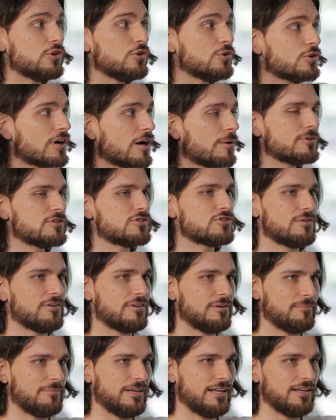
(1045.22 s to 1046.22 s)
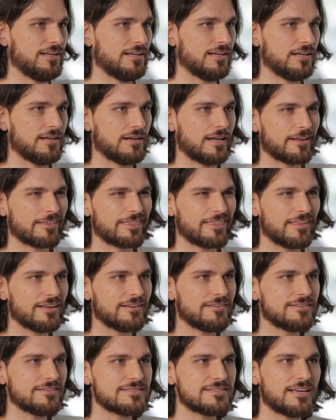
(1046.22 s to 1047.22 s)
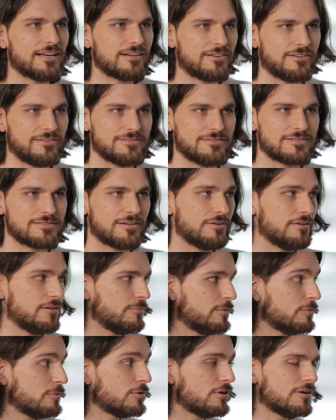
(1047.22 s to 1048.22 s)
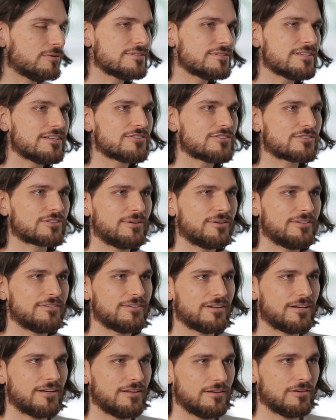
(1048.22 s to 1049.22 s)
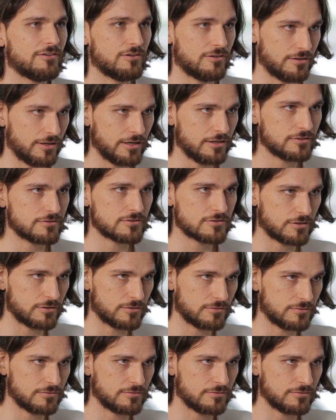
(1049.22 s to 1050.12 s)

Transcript: come and join me in like 30 seconds so that people don't see us growing together. All right? So